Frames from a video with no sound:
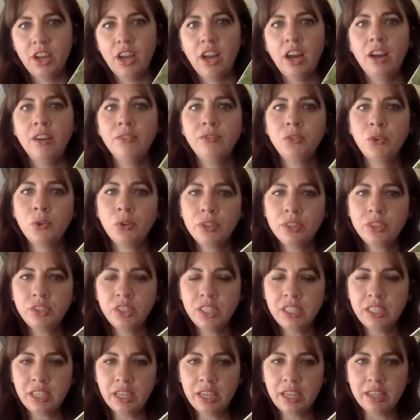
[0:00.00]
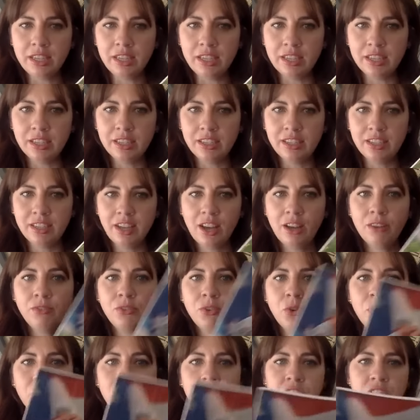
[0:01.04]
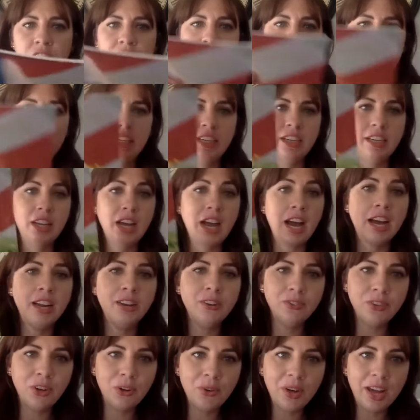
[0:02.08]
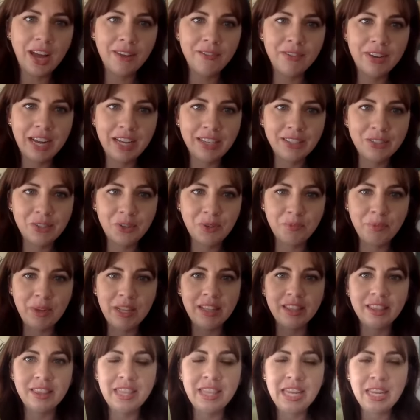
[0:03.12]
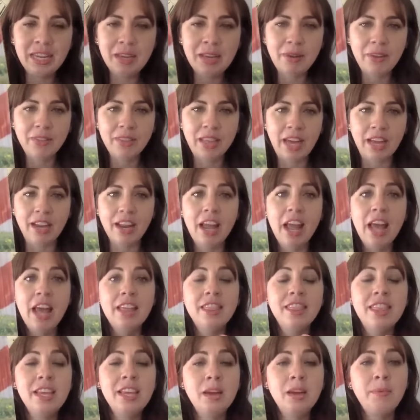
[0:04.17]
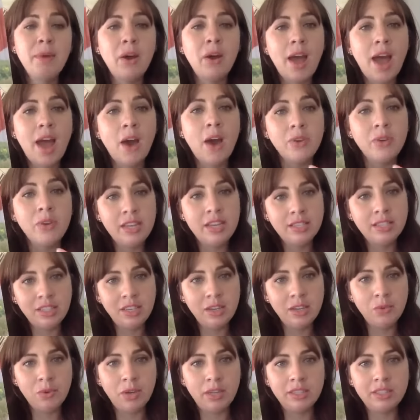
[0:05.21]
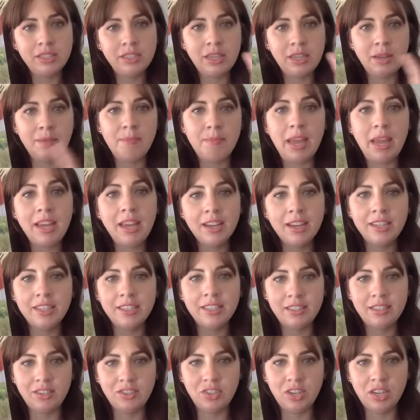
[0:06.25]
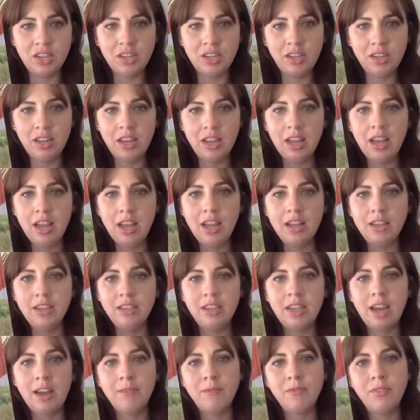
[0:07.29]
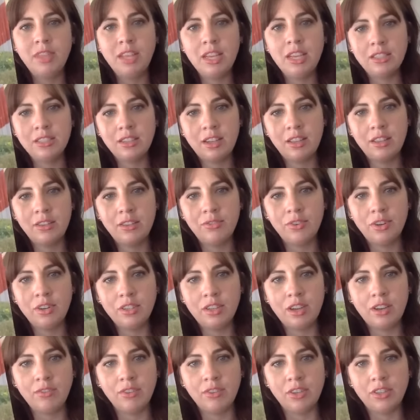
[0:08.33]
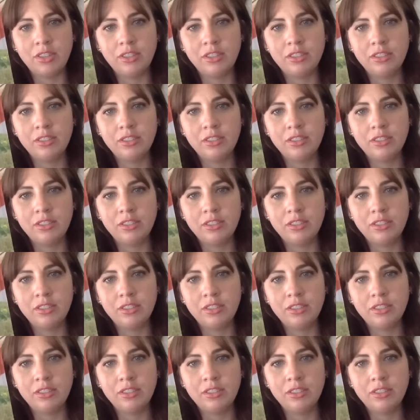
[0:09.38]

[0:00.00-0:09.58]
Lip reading: Of course she did. Of course she did. I don't know, I haven't asked her, but think about that. Think about how easy it was to make a decision to have this on the front cover.